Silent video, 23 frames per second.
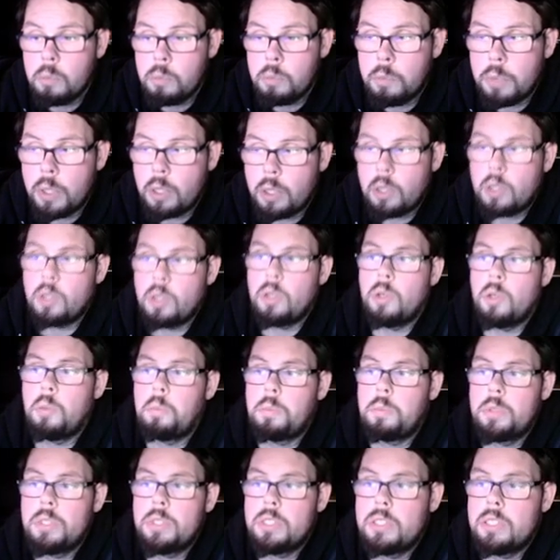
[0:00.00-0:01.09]
pick
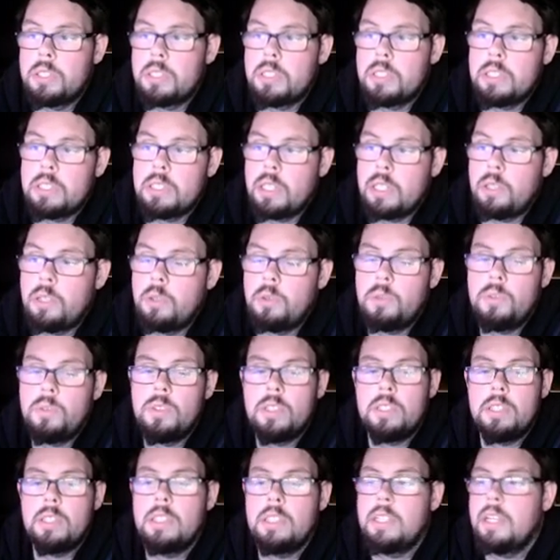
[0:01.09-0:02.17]
up sound
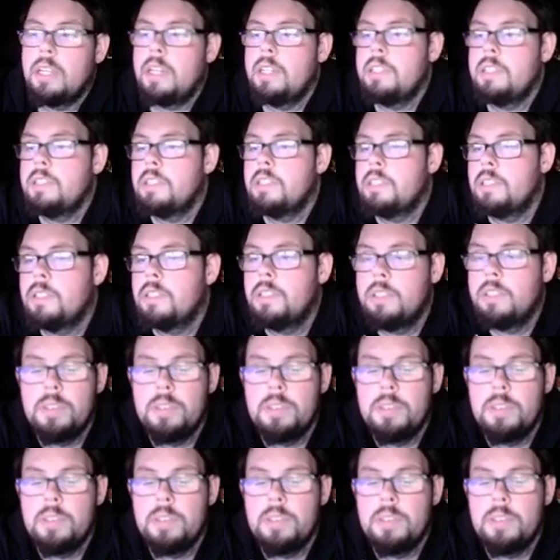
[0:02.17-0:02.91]
in the case,